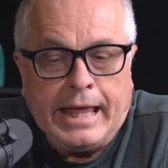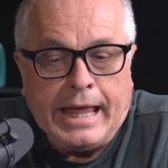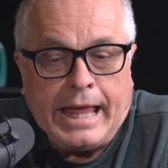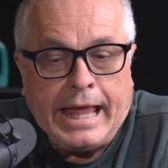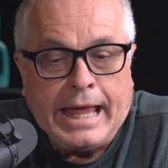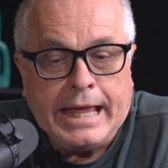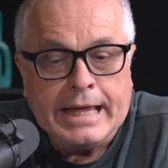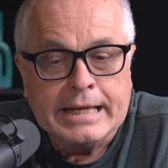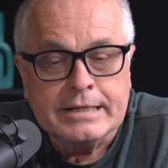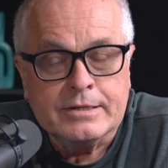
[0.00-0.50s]

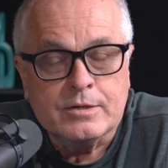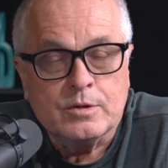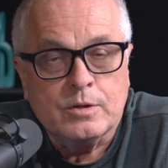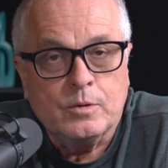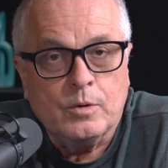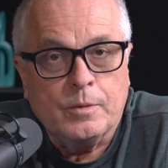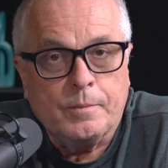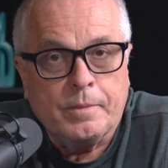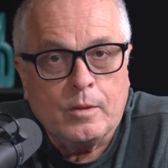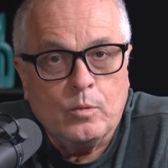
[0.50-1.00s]
And
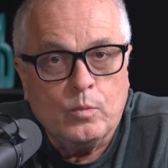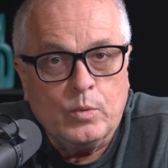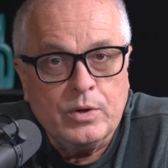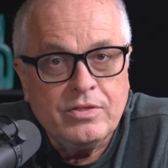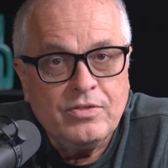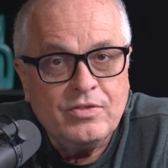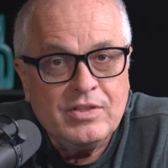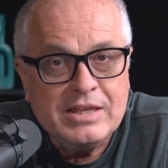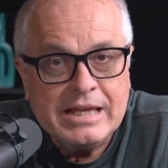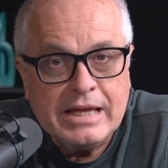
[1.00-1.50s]

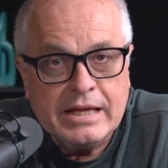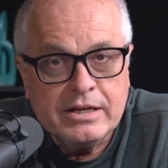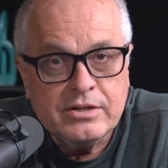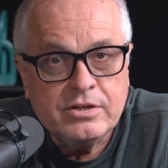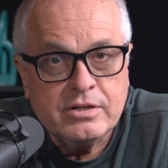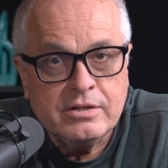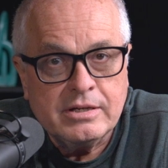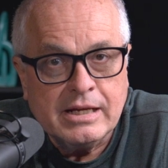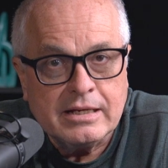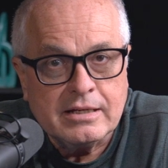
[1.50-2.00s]
with the
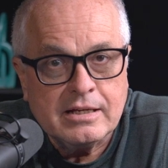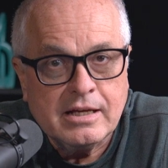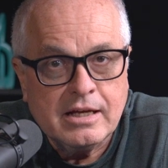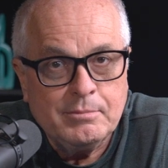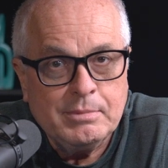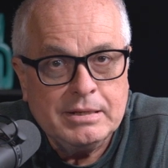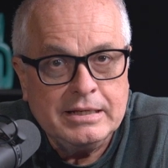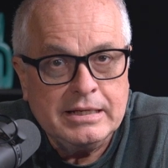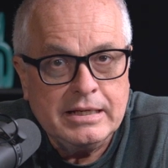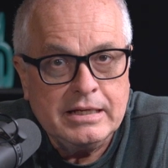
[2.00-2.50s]
internet
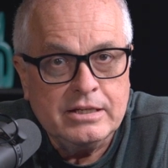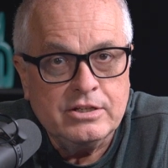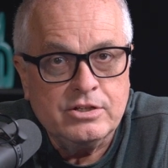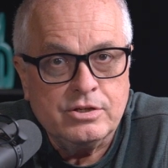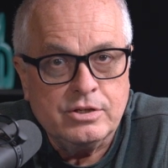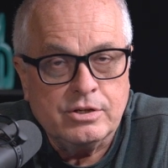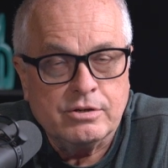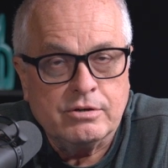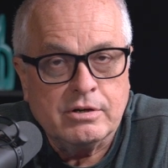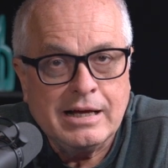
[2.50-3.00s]
coming
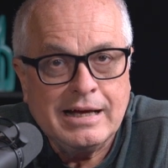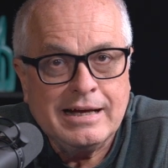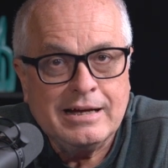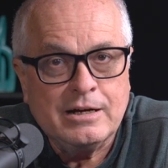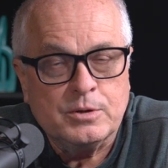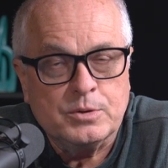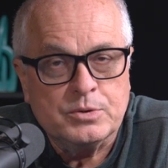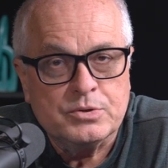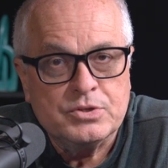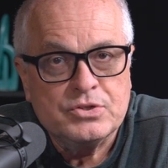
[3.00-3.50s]
into your
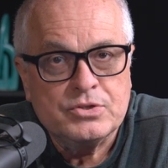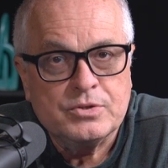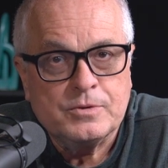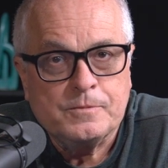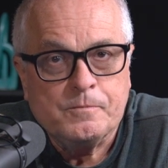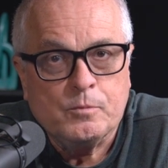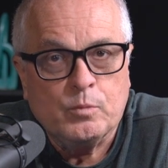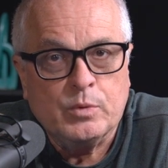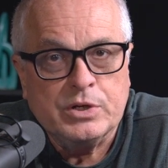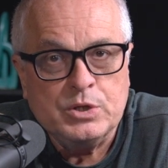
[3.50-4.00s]
house,
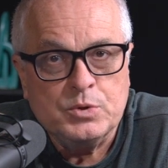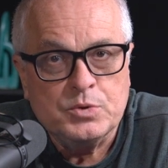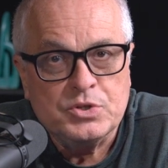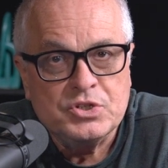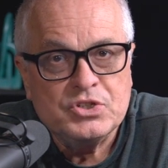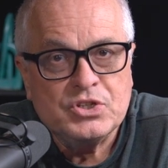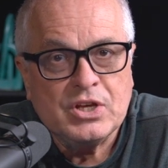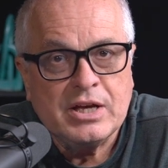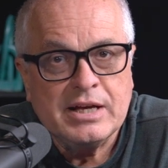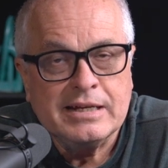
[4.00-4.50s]
when you
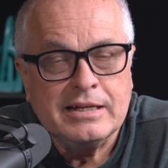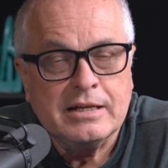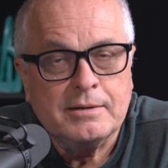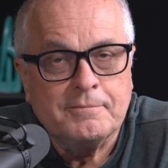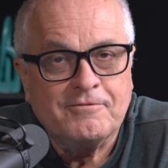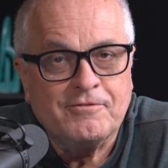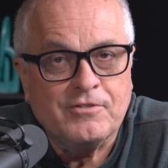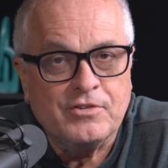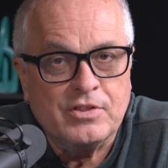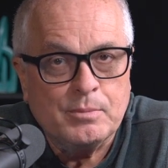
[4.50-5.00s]
sign up
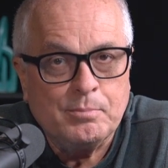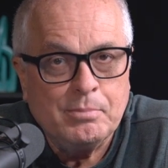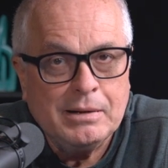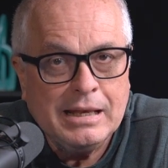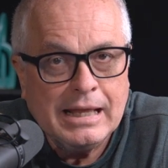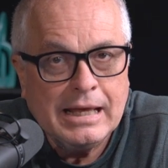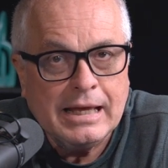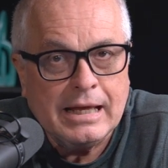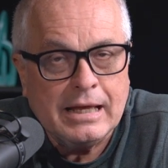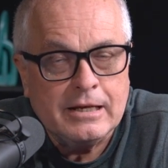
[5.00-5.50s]
for the
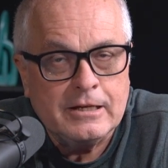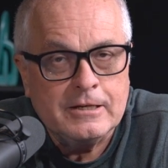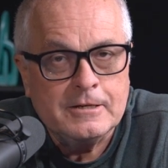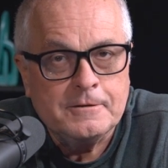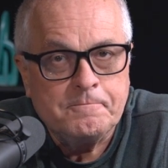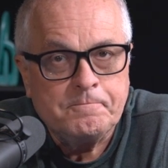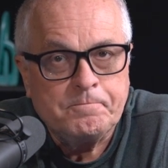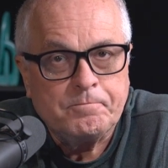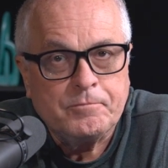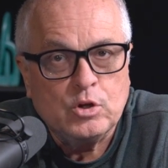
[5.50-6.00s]
plan,
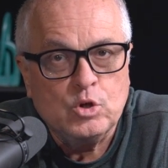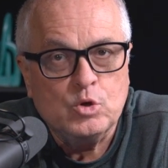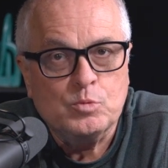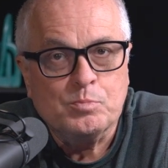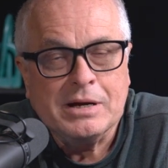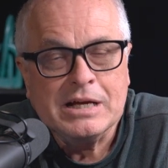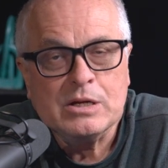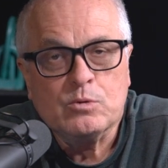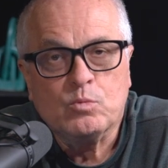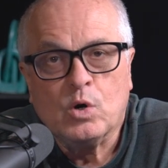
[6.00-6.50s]
you
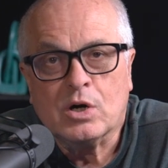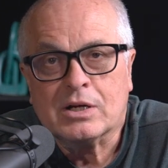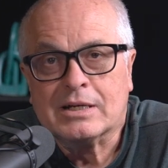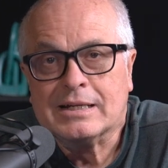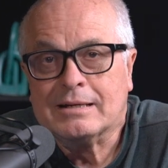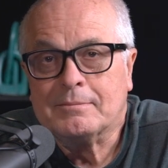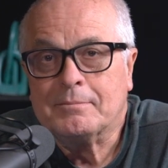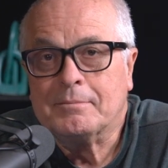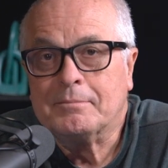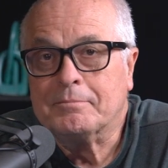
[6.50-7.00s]
might want
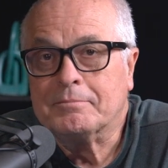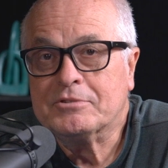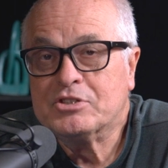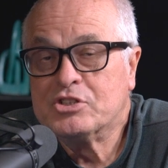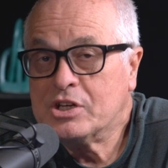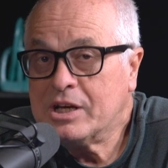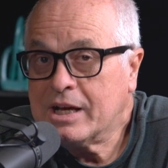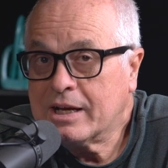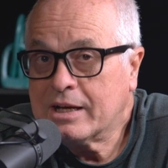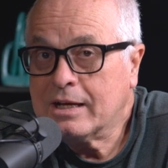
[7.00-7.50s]
to
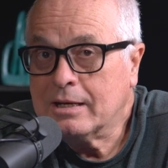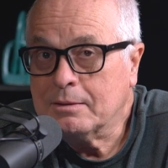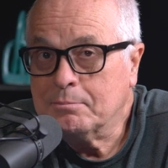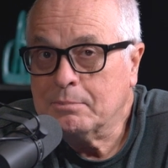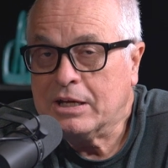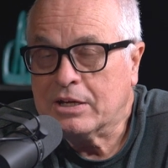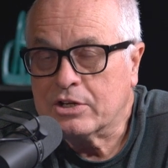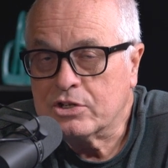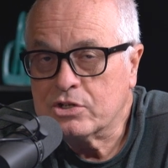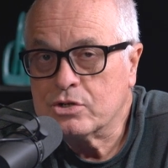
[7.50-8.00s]
check and
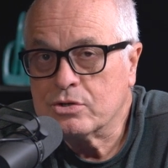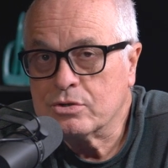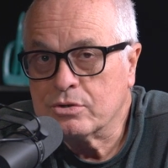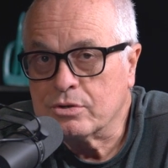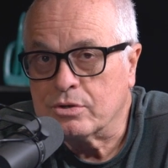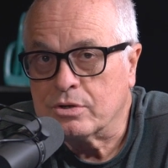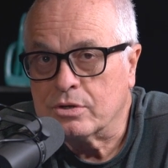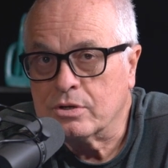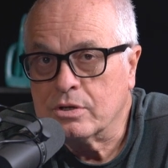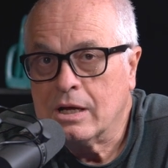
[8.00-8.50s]
make
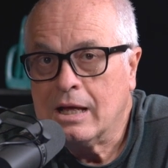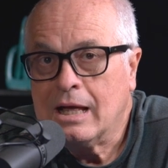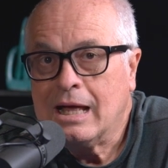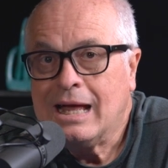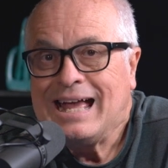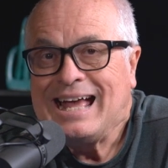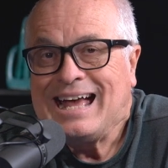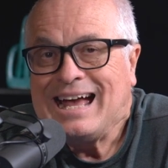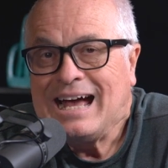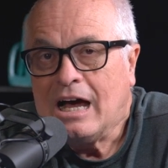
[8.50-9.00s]
sure
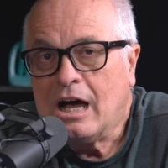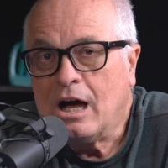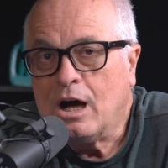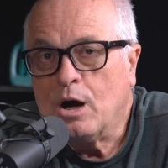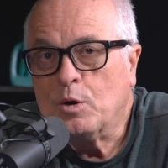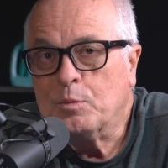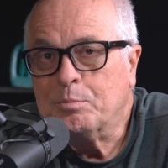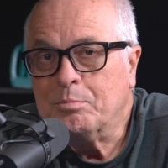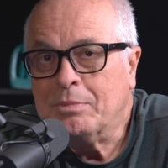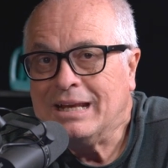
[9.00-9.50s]

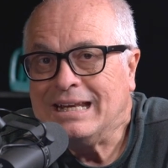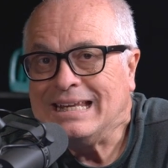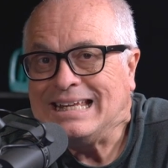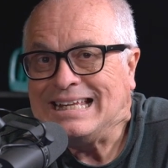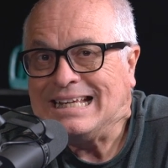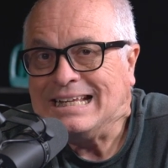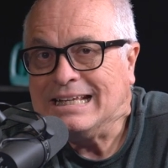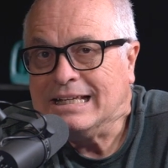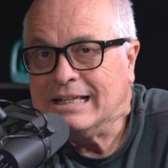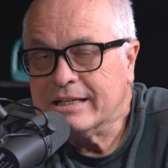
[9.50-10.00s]
how many
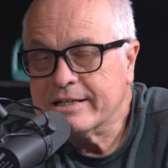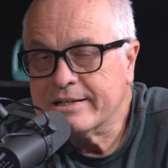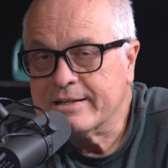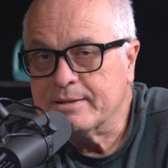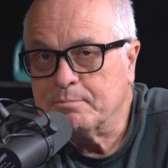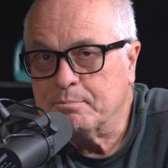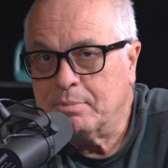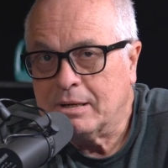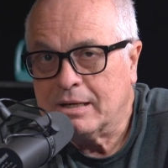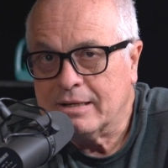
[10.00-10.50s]

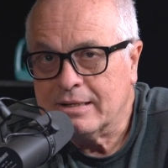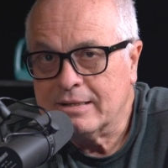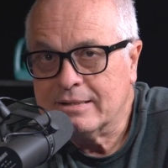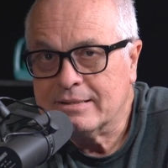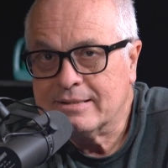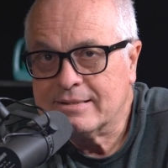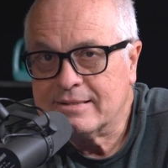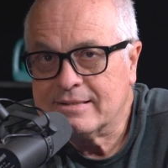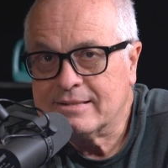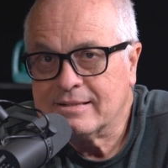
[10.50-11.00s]

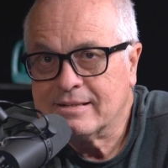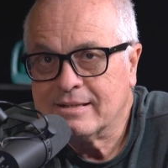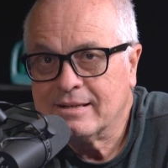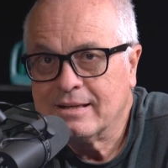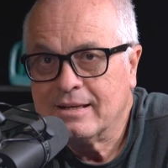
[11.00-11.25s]
gigabytes